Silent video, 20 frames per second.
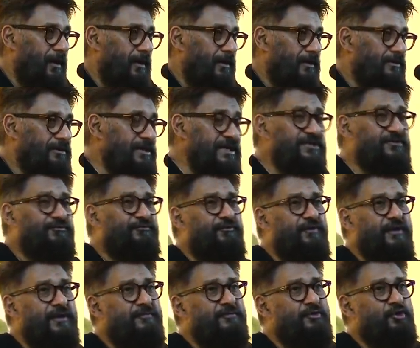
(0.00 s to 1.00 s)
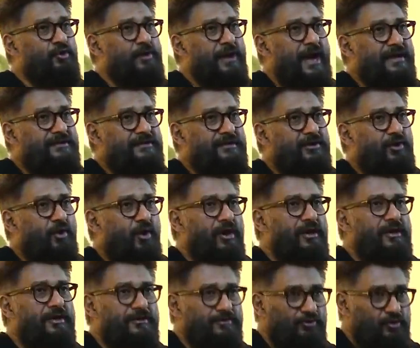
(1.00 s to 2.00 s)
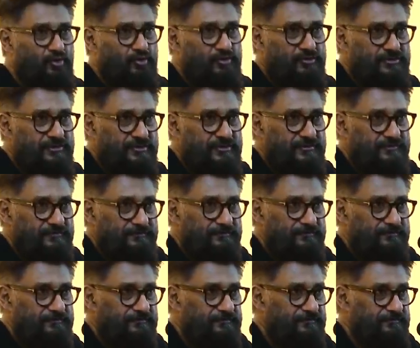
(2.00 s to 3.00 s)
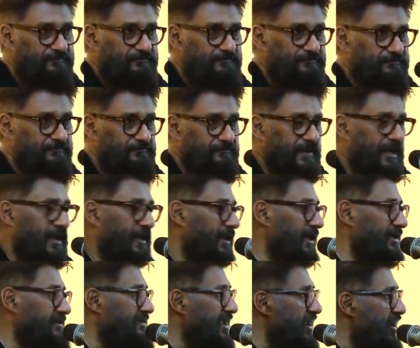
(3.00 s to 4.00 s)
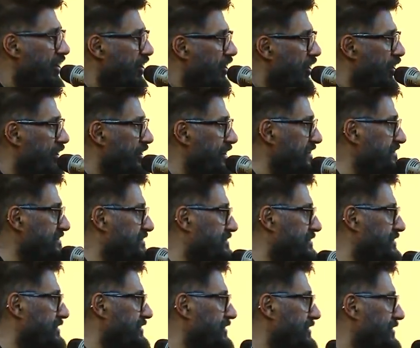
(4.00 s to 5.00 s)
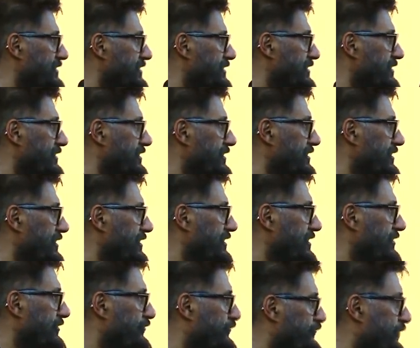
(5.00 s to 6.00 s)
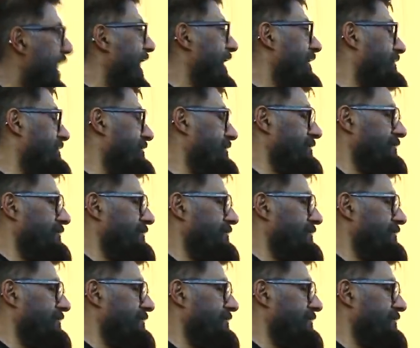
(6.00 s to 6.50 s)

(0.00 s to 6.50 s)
this film united all Hindus. It's an honest fact.